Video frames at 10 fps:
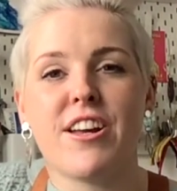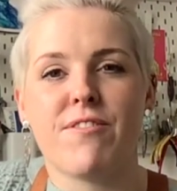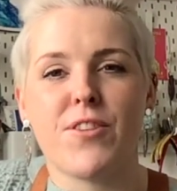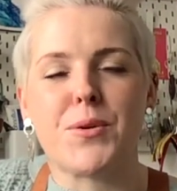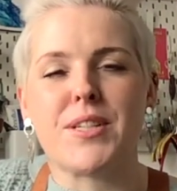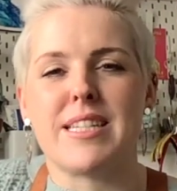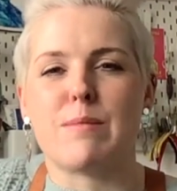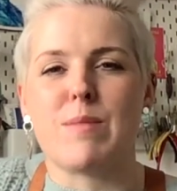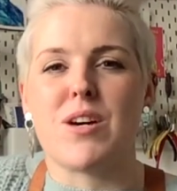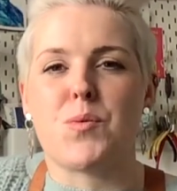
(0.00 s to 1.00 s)
It
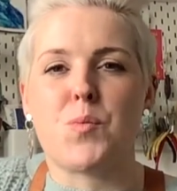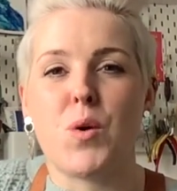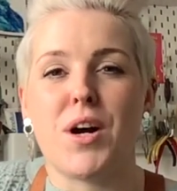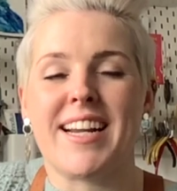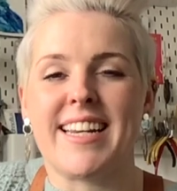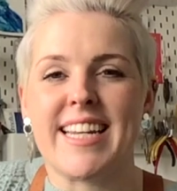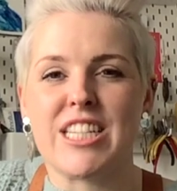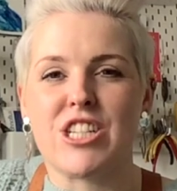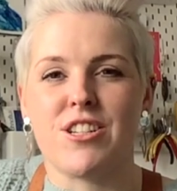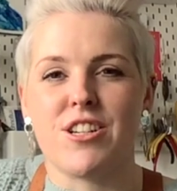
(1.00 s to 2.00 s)
focuses me on what I
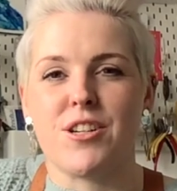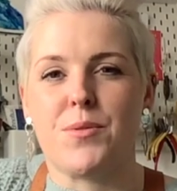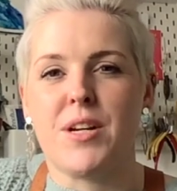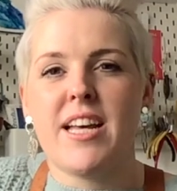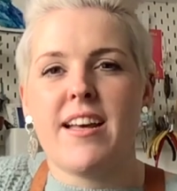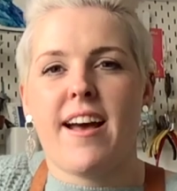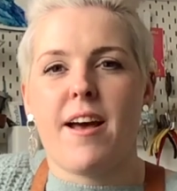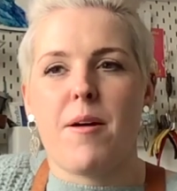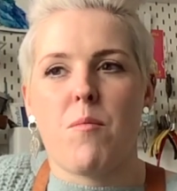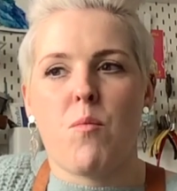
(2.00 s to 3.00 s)
need to do,
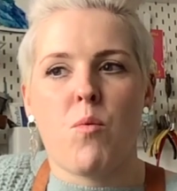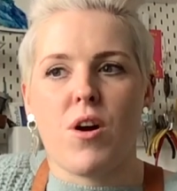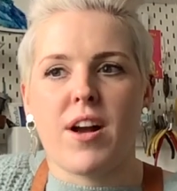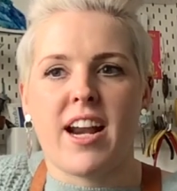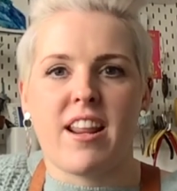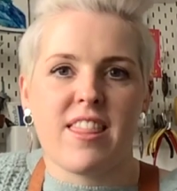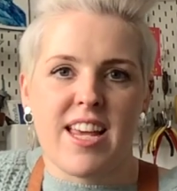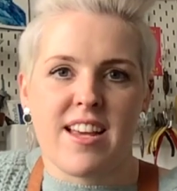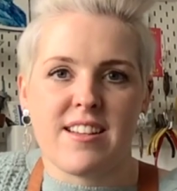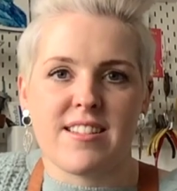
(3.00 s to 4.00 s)
what kind of
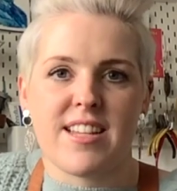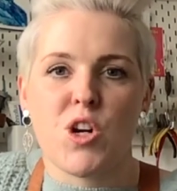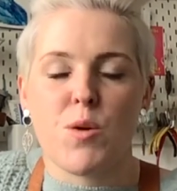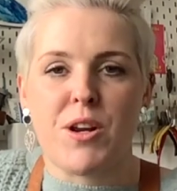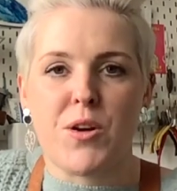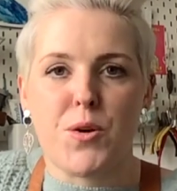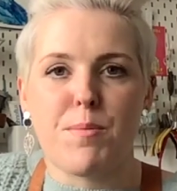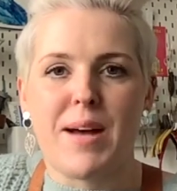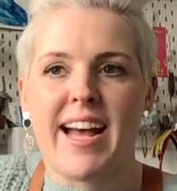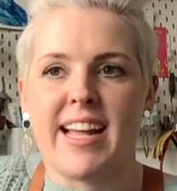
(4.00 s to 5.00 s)
things are coming
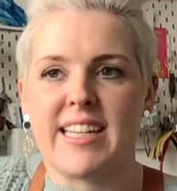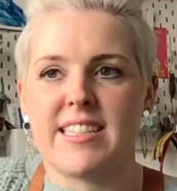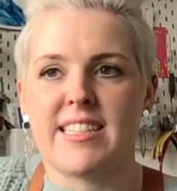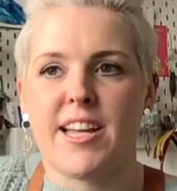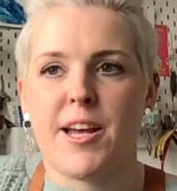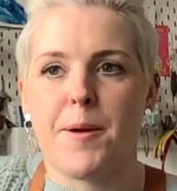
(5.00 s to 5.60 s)
up, and